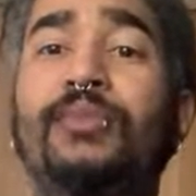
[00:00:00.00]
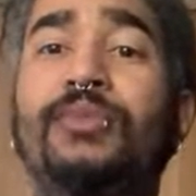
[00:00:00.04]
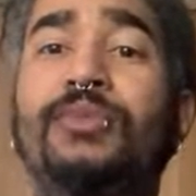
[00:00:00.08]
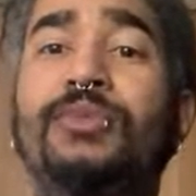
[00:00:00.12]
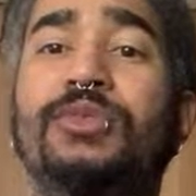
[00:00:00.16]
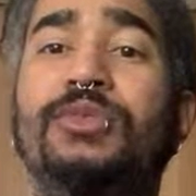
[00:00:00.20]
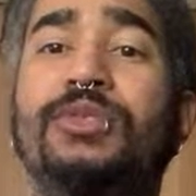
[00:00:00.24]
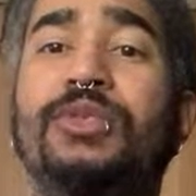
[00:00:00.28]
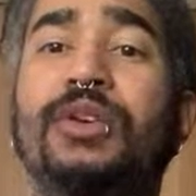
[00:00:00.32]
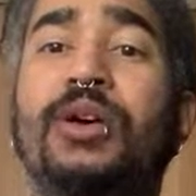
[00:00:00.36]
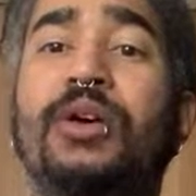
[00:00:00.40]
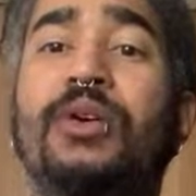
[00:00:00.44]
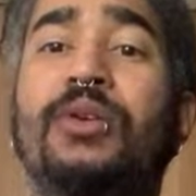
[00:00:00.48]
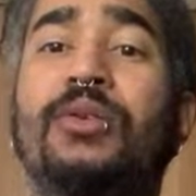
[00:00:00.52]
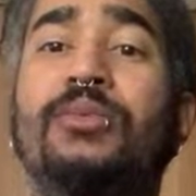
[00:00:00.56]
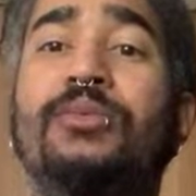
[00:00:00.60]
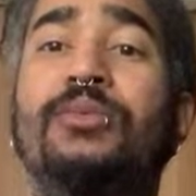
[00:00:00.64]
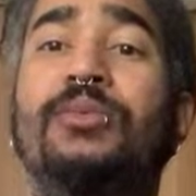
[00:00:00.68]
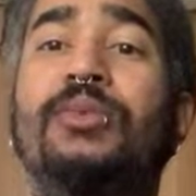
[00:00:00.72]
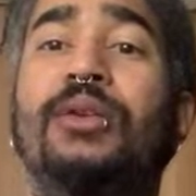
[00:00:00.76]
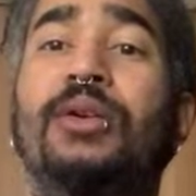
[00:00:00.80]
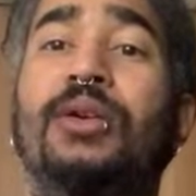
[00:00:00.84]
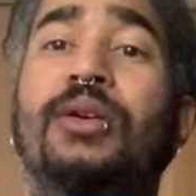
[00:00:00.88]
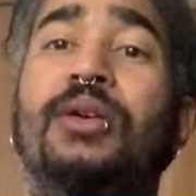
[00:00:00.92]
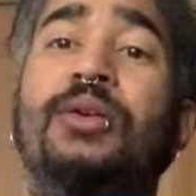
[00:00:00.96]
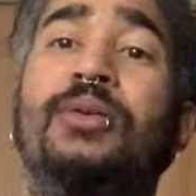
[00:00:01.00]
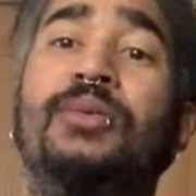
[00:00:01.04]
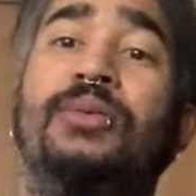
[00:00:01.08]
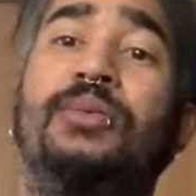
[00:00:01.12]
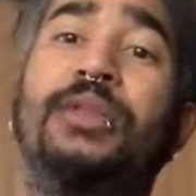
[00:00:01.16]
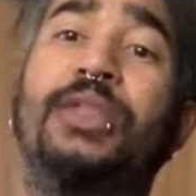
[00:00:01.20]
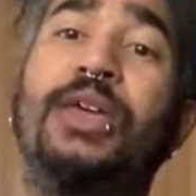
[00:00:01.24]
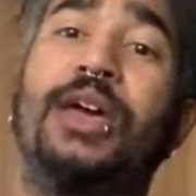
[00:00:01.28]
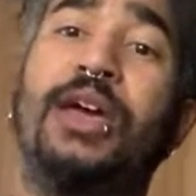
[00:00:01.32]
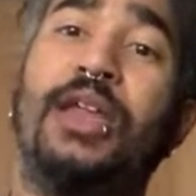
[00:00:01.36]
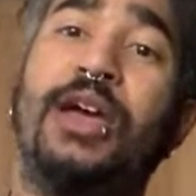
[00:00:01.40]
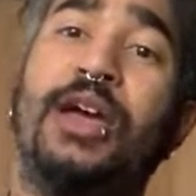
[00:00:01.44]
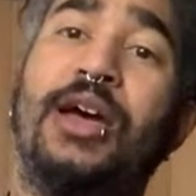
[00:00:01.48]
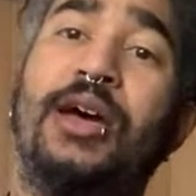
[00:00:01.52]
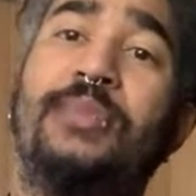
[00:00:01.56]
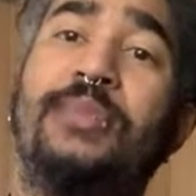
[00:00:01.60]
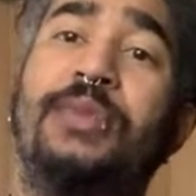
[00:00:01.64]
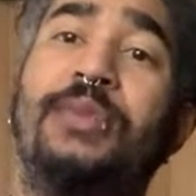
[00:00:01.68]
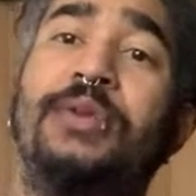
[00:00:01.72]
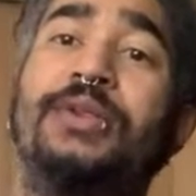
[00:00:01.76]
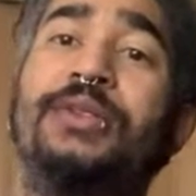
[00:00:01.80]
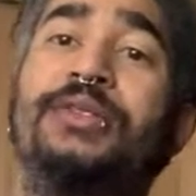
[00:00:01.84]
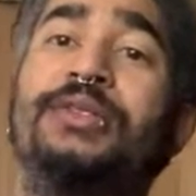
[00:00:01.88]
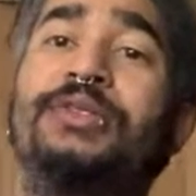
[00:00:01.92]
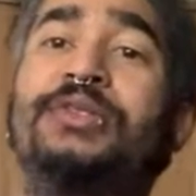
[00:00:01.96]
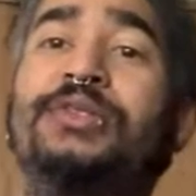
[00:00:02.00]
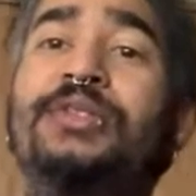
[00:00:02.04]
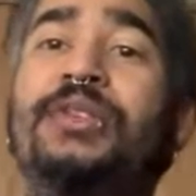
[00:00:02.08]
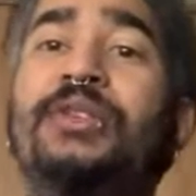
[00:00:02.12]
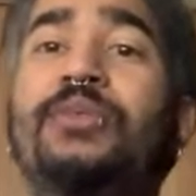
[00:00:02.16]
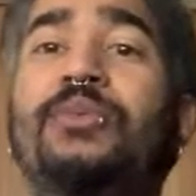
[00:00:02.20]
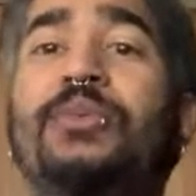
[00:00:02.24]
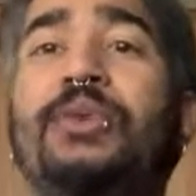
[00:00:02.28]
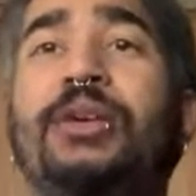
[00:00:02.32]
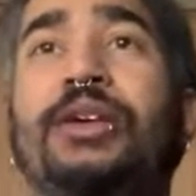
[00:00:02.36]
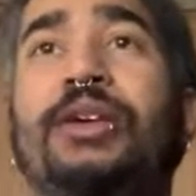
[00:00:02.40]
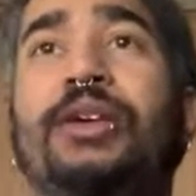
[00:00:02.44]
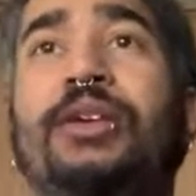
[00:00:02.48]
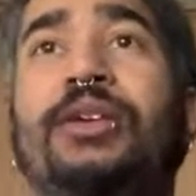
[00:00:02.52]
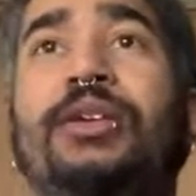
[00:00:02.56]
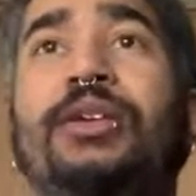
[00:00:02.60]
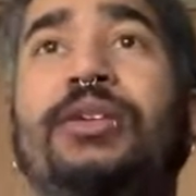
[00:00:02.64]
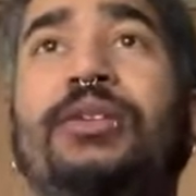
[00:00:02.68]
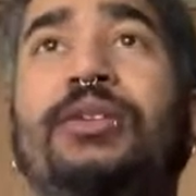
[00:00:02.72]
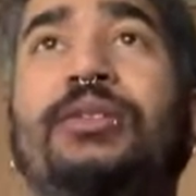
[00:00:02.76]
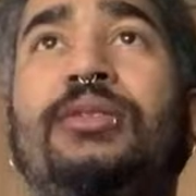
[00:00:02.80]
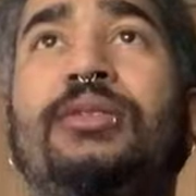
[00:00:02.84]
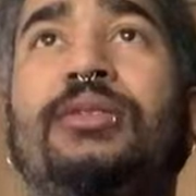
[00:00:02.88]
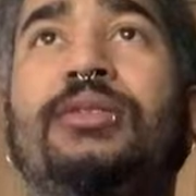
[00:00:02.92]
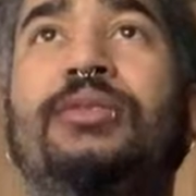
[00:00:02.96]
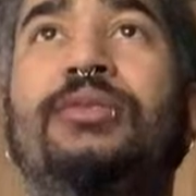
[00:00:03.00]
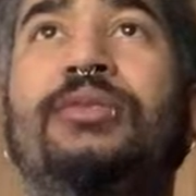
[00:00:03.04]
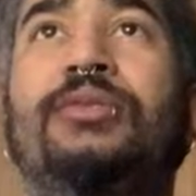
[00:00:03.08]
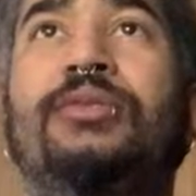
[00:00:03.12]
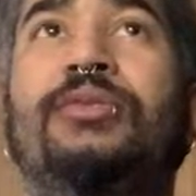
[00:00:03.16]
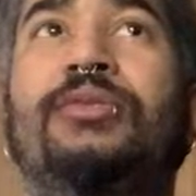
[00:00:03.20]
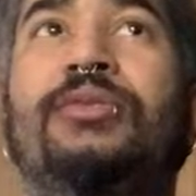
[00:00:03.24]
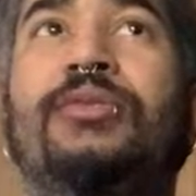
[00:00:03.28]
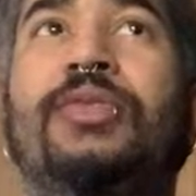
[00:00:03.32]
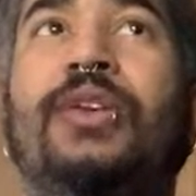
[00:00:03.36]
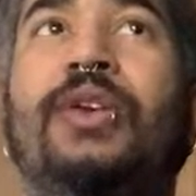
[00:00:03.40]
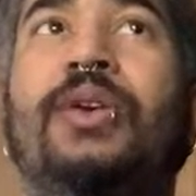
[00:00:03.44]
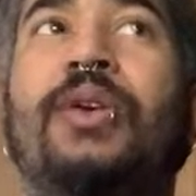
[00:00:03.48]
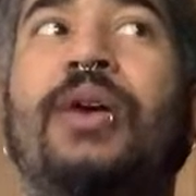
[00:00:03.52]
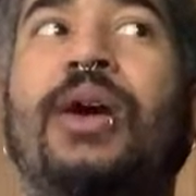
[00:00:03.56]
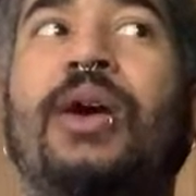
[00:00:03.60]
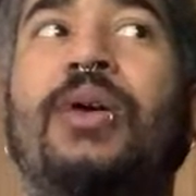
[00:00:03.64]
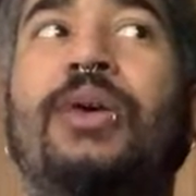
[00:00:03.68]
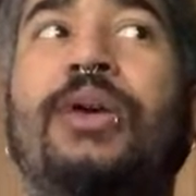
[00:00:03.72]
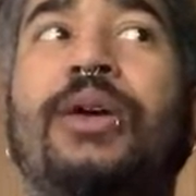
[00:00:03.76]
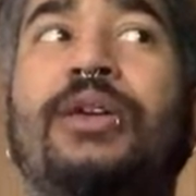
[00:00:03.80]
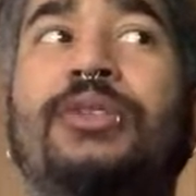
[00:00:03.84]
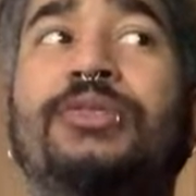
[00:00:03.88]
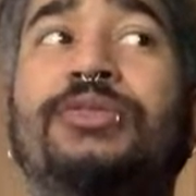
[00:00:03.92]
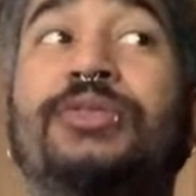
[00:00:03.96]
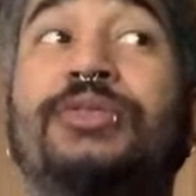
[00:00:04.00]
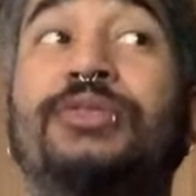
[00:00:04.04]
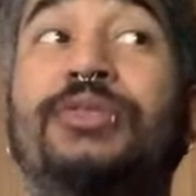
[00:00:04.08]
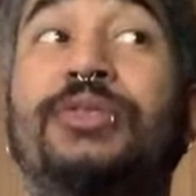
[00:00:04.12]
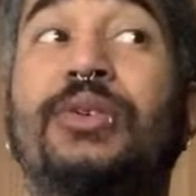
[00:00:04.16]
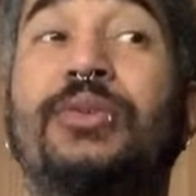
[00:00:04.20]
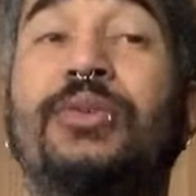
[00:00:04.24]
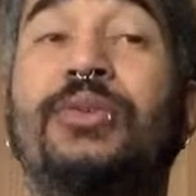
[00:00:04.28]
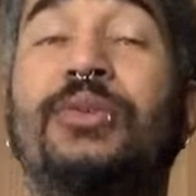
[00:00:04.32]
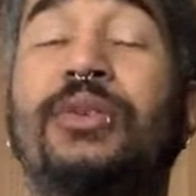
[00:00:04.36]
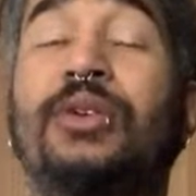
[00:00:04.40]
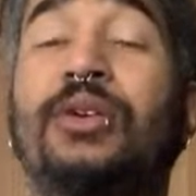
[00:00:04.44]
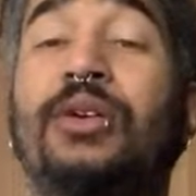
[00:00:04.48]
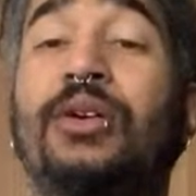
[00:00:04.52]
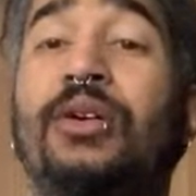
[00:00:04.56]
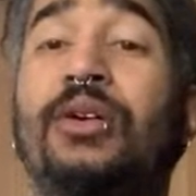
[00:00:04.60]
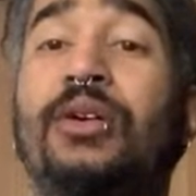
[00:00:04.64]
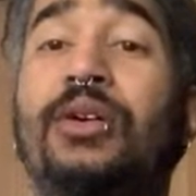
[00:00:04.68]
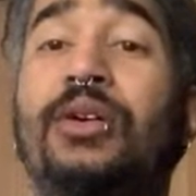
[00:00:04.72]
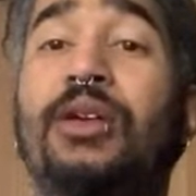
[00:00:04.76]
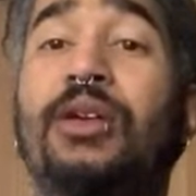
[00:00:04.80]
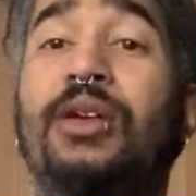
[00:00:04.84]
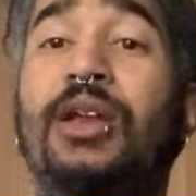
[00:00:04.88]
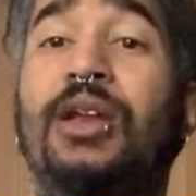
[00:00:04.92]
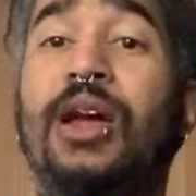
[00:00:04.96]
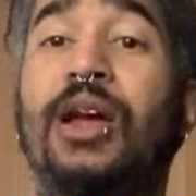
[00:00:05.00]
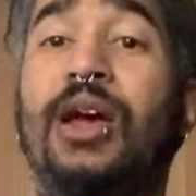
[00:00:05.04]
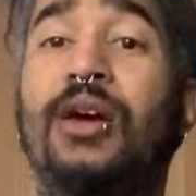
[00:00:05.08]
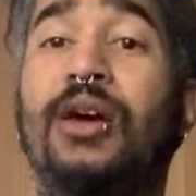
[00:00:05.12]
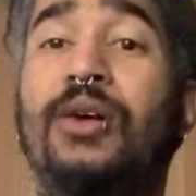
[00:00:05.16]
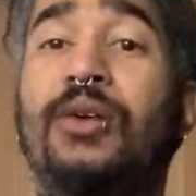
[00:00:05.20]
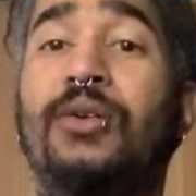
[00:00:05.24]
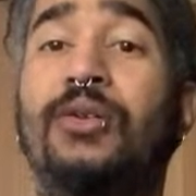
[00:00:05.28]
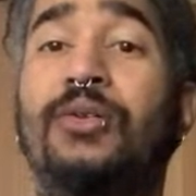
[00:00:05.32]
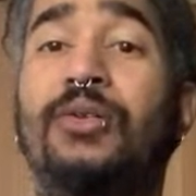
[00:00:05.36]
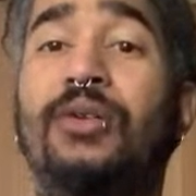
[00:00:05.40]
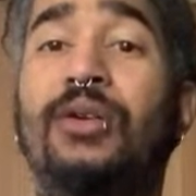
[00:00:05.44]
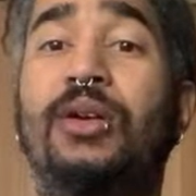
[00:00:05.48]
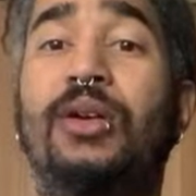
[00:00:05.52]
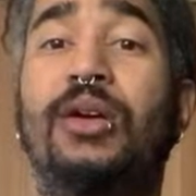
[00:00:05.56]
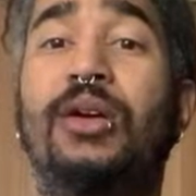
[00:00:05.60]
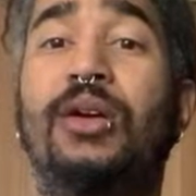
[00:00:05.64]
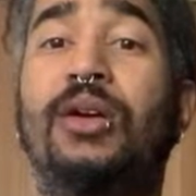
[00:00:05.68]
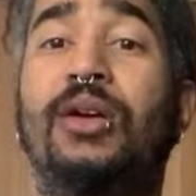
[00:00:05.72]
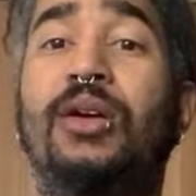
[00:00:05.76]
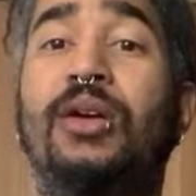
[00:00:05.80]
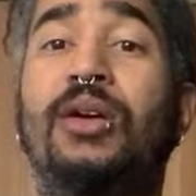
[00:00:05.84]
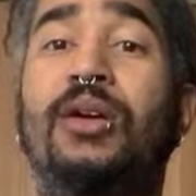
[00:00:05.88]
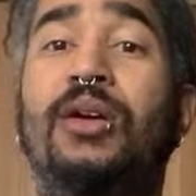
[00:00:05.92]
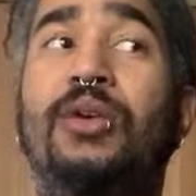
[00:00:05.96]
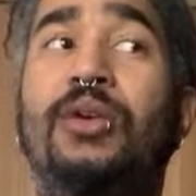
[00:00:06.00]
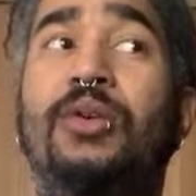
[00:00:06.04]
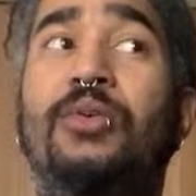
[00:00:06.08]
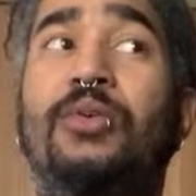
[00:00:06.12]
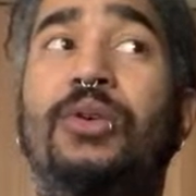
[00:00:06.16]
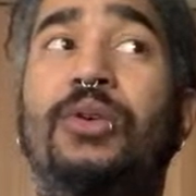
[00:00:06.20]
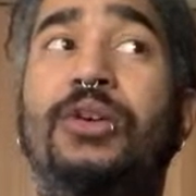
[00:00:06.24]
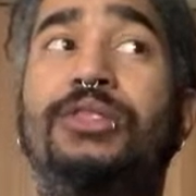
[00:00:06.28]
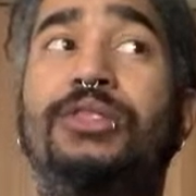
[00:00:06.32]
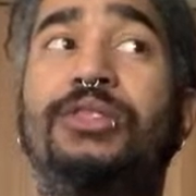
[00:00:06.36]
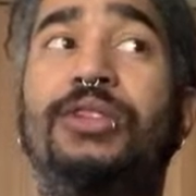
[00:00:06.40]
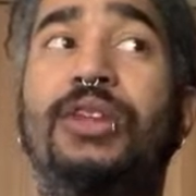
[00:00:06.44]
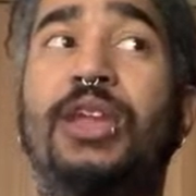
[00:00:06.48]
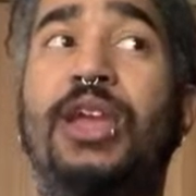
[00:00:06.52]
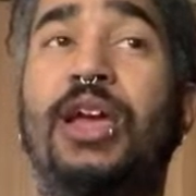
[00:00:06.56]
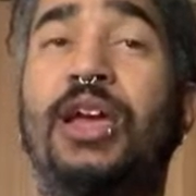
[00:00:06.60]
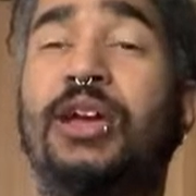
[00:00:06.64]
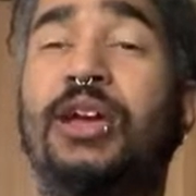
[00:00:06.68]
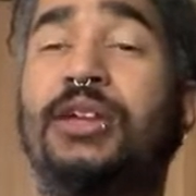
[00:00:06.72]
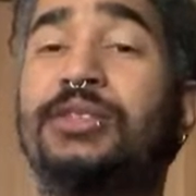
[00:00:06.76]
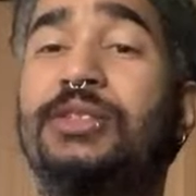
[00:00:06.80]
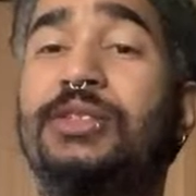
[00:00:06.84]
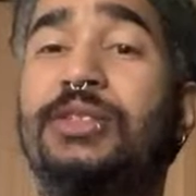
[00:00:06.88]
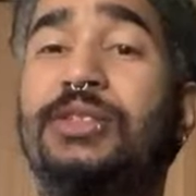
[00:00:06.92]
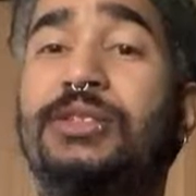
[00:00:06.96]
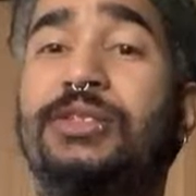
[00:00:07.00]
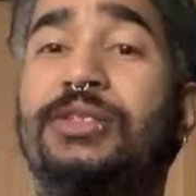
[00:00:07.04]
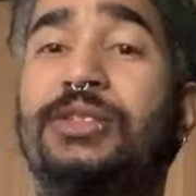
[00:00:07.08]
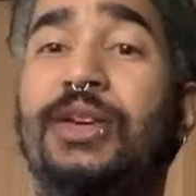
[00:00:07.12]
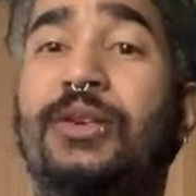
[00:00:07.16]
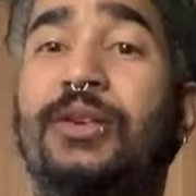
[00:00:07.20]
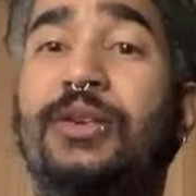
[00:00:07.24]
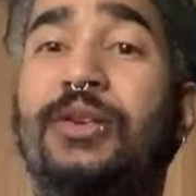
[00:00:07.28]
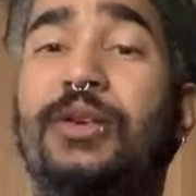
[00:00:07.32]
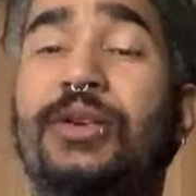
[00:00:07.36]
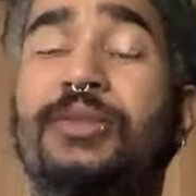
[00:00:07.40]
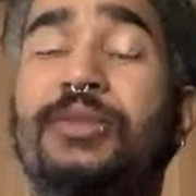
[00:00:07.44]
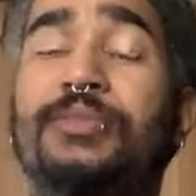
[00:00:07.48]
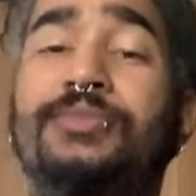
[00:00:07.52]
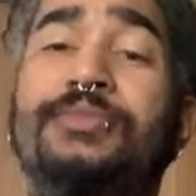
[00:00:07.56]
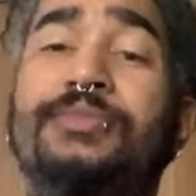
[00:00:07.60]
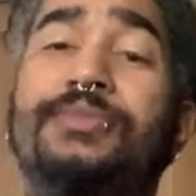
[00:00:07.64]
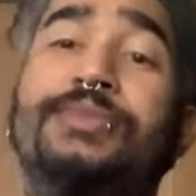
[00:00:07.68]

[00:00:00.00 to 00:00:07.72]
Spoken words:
So when that happens, then we can figure out what else is going on and what's next, and etc.